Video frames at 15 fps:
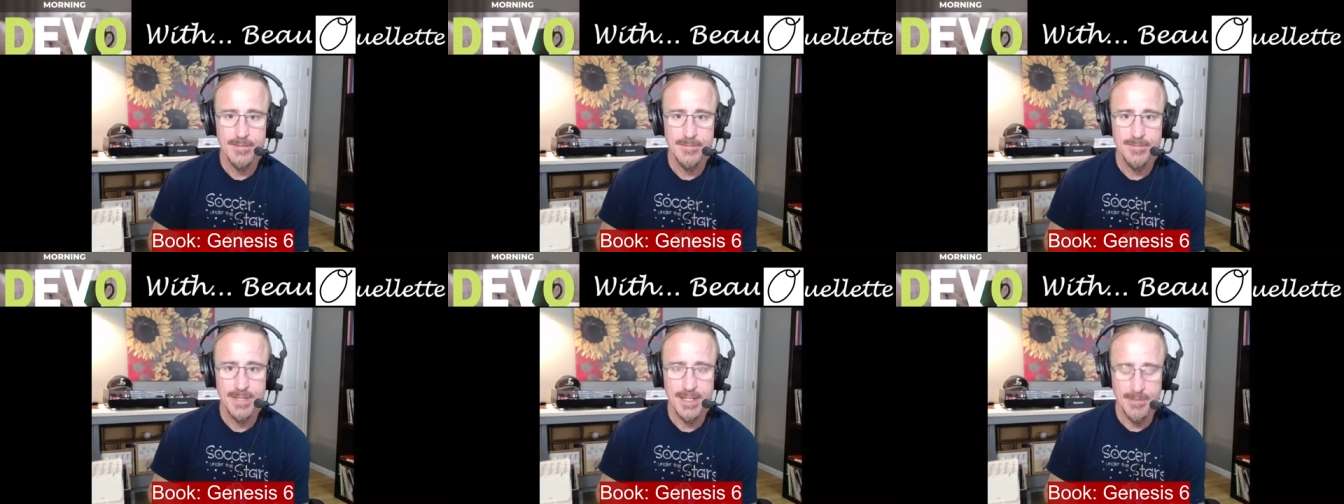
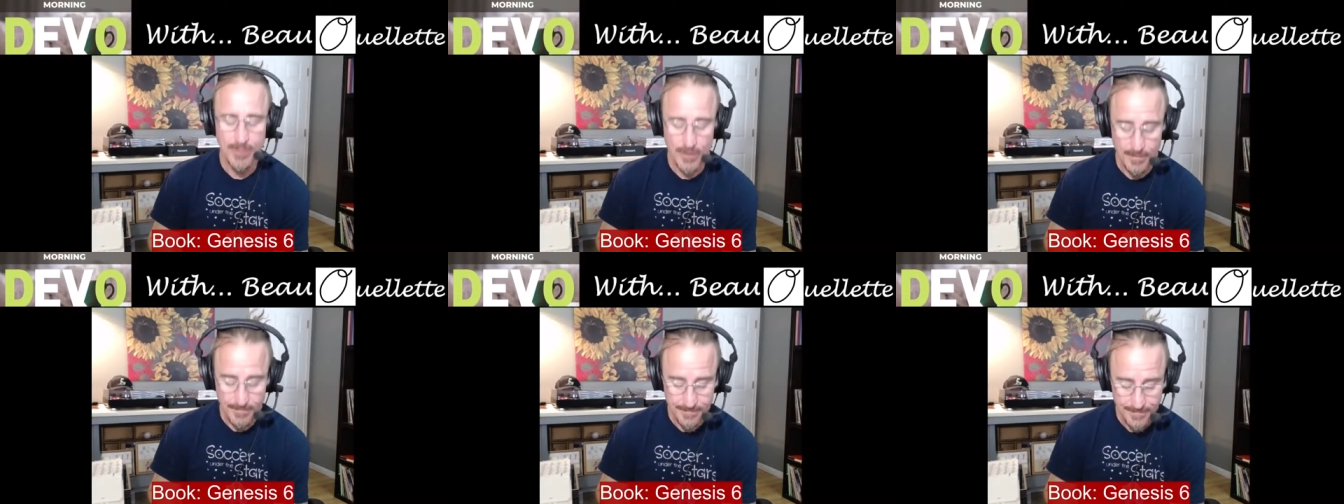
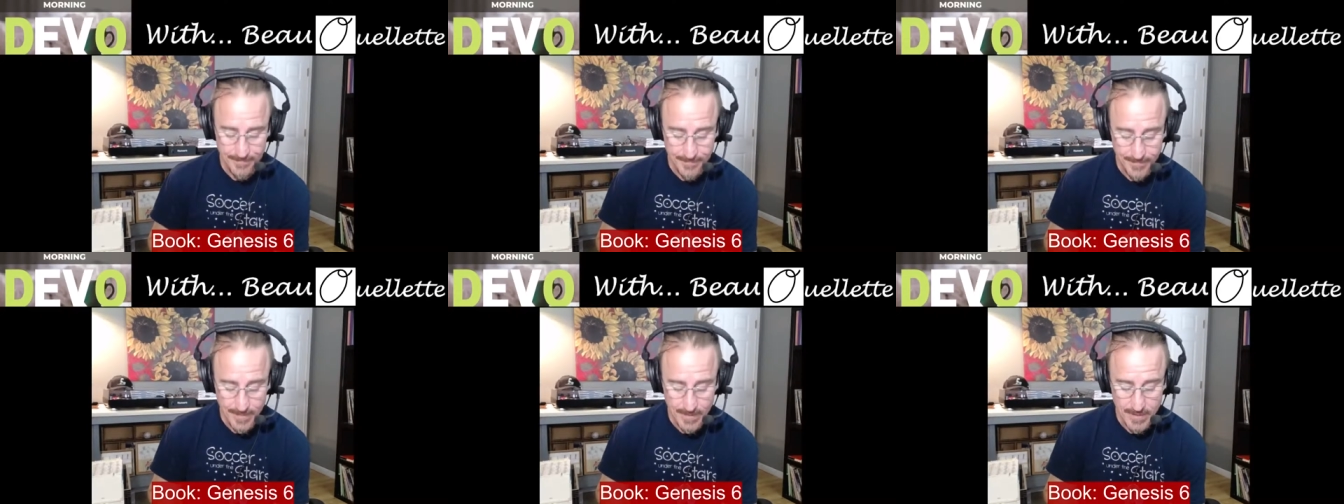people.
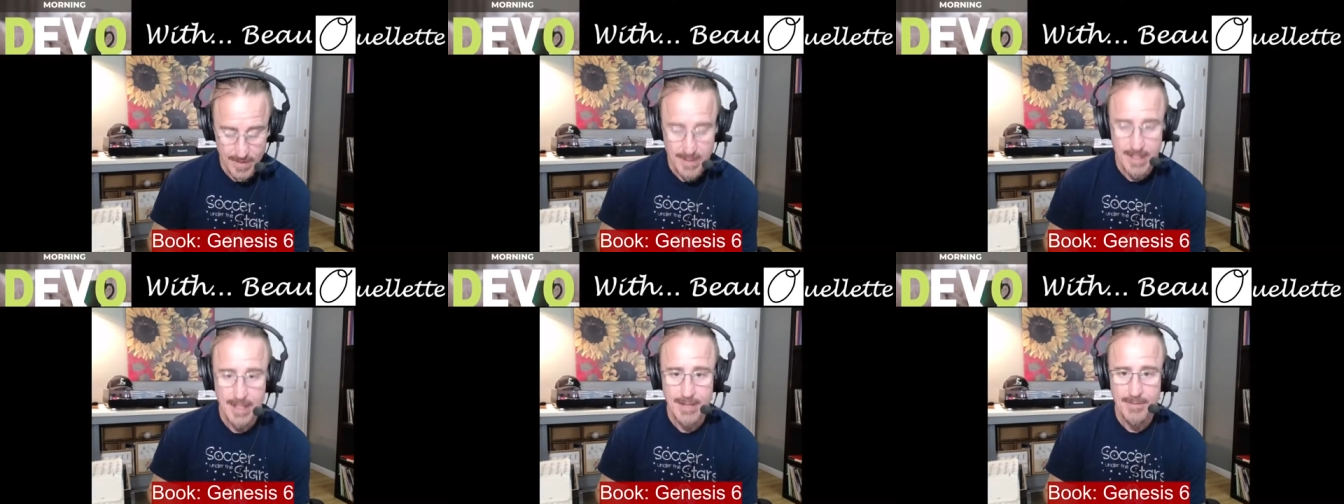
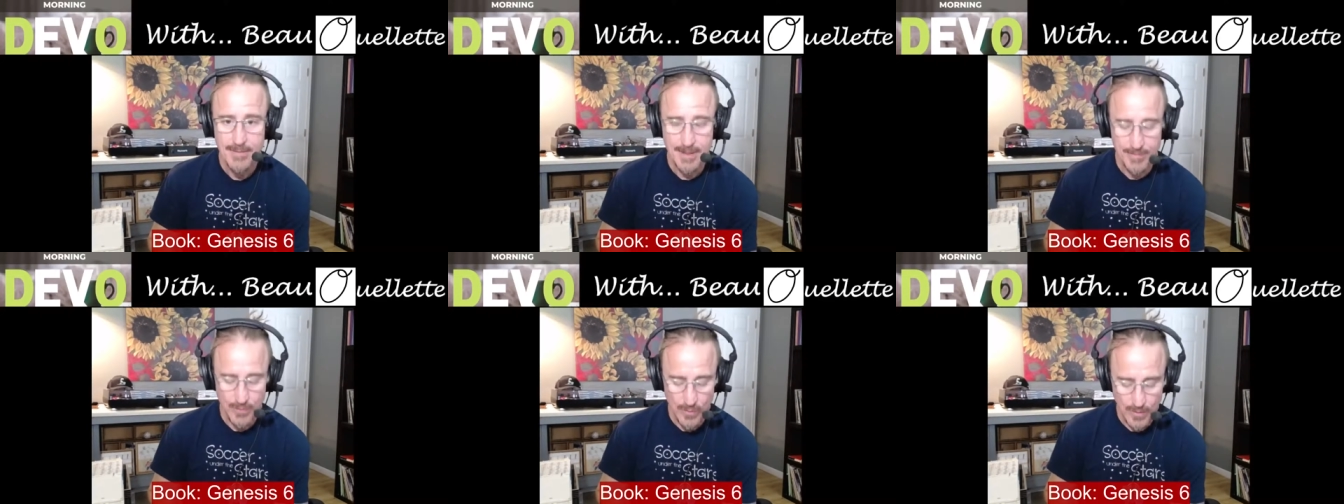
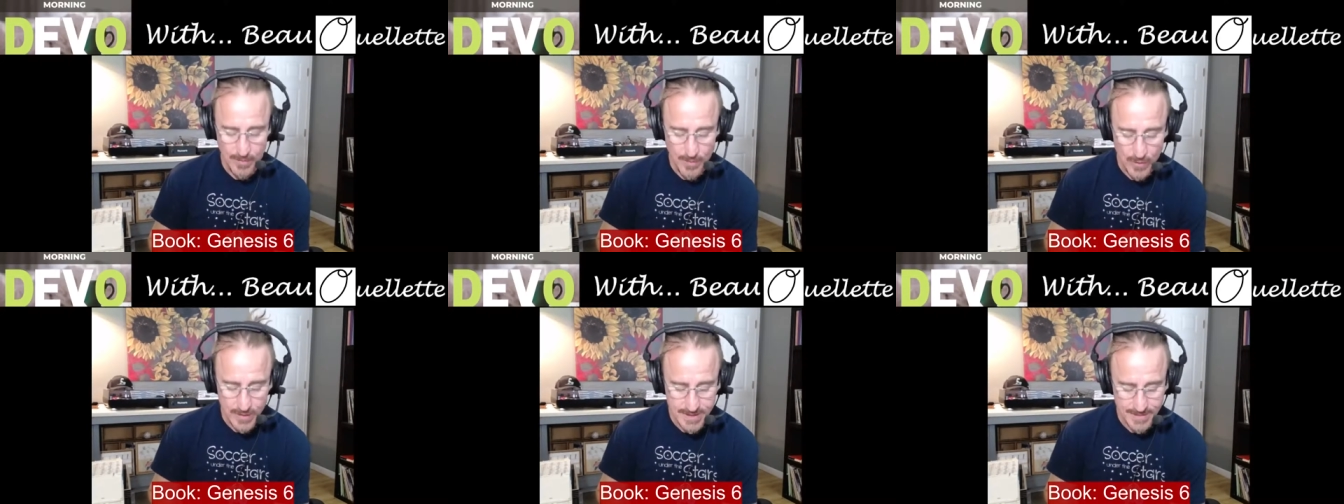People were
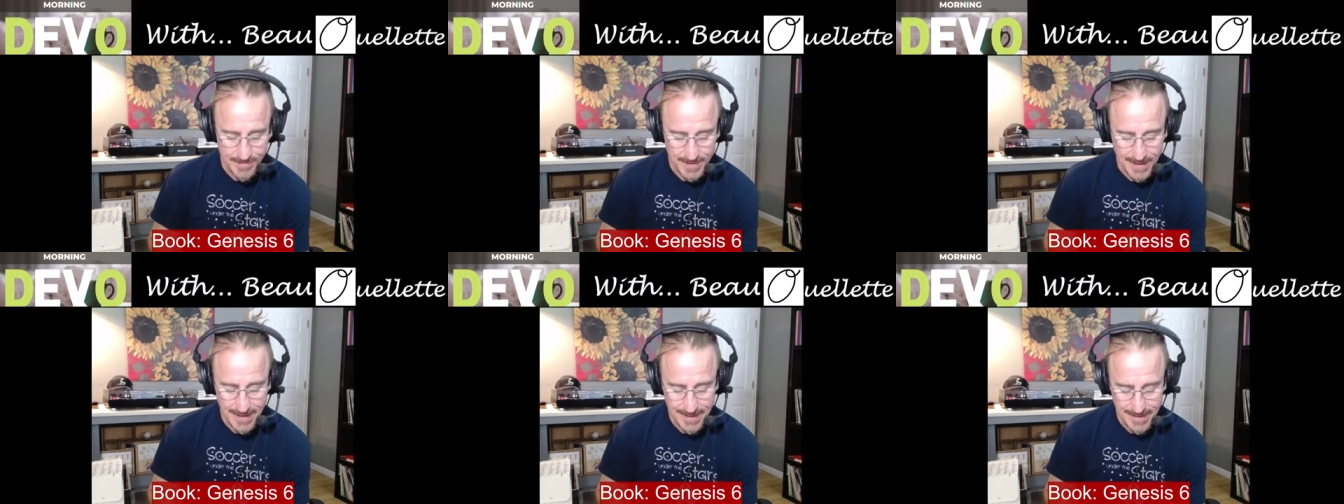multiplying.